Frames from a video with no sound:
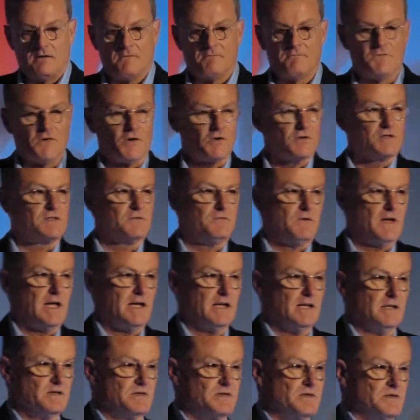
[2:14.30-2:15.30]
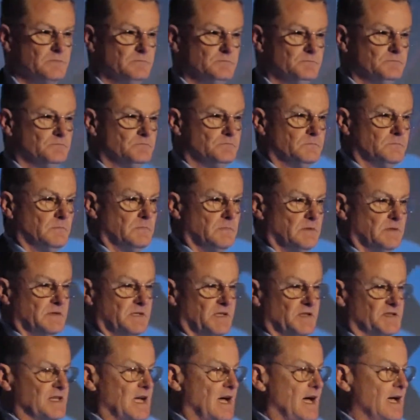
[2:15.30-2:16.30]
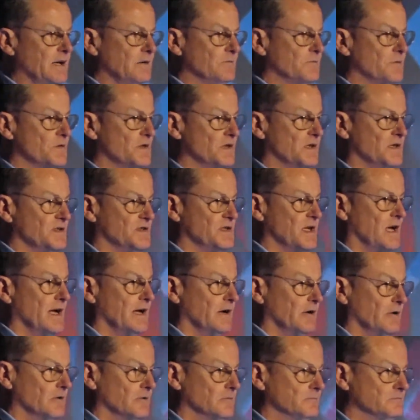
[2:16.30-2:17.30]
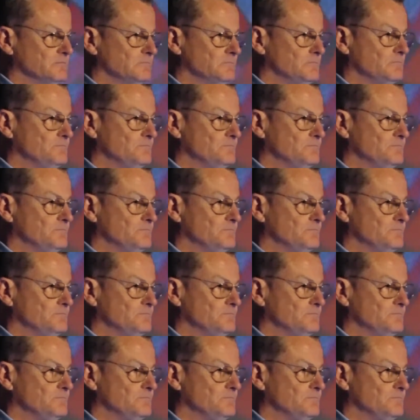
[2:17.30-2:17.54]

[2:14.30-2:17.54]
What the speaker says: First phase, design for the designer.